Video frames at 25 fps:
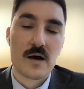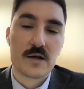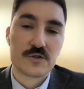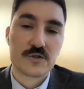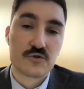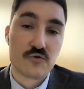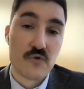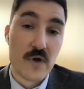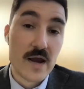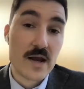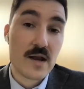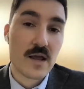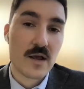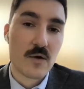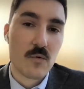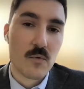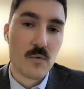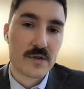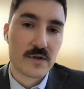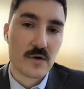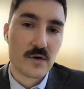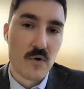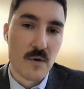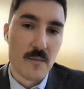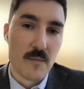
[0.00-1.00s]
trading
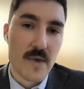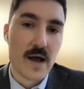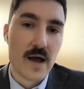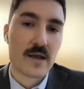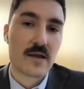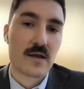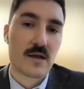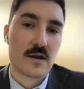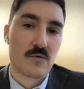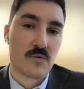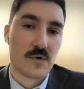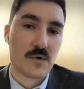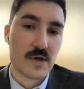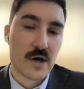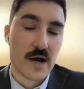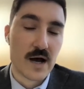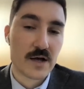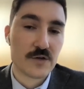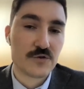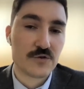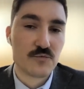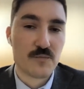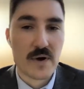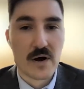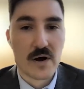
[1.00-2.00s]
with Quebec and with the
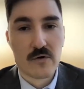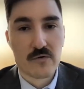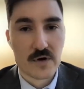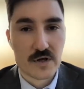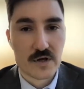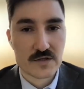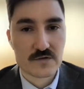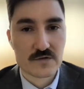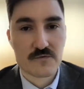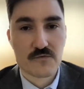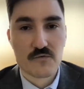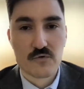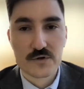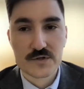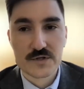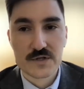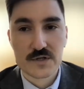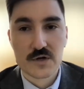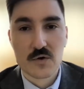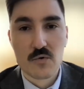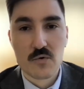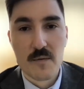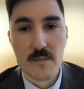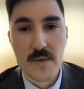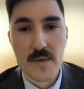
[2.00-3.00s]
hydropower reservoirs
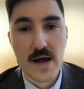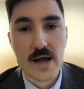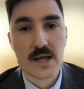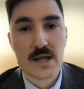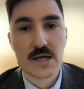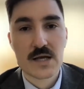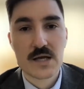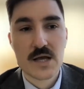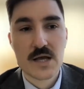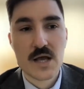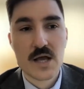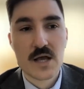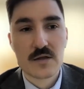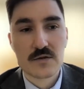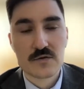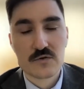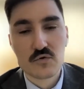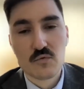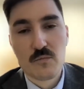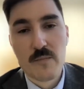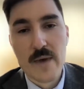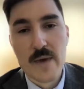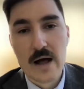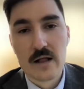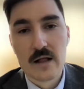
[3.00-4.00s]
in Quebec
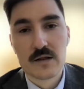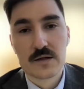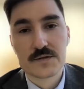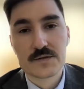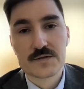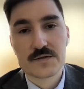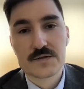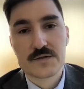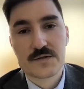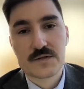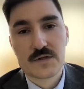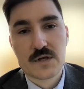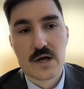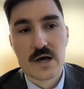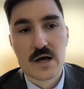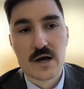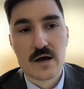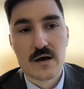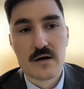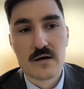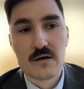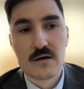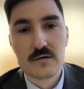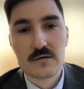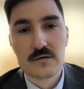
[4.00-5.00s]
to balance
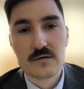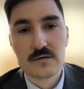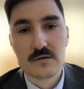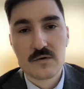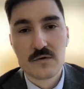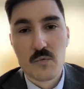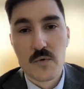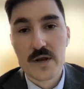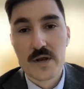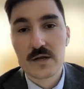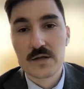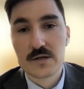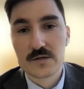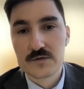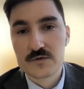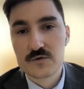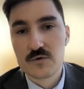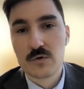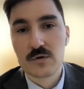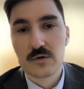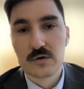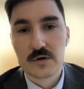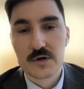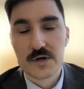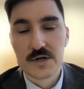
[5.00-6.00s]
the wind and
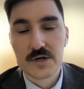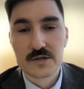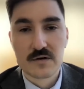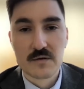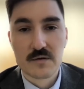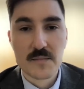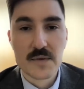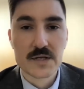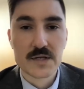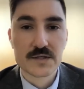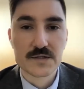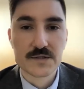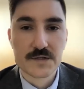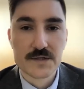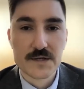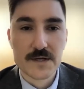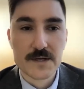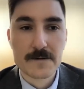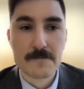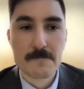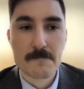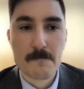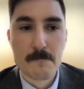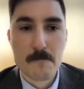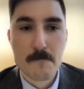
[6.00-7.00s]
solar intermittency.